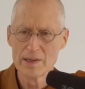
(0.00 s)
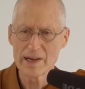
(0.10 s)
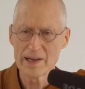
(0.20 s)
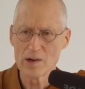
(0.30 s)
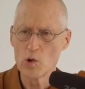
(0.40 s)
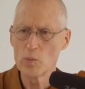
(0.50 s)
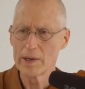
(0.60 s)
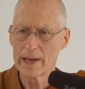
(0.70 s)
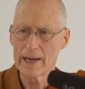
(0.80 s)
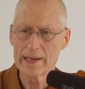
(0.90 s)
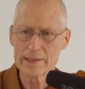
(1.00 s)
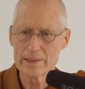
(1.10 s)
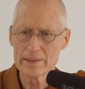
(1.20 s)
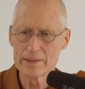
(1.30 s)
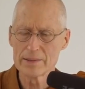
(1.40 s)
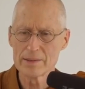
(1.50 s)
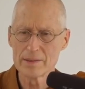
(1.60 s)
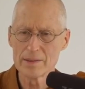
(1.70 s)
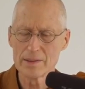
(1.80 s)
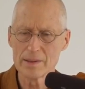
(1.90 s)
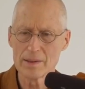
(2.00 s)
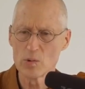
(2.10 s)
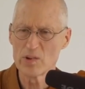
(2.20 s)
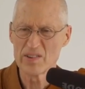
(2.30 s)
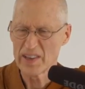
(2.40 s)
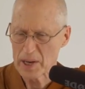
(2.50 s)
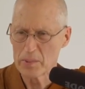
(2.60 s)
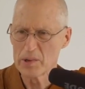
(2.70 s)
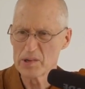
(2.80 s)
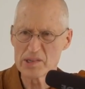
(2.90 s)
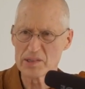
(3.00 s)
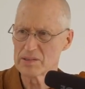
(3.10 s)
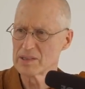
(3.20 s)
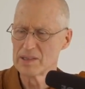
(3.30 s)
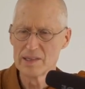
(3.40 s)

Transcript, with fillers: kind of open handed uh, with neighbors and,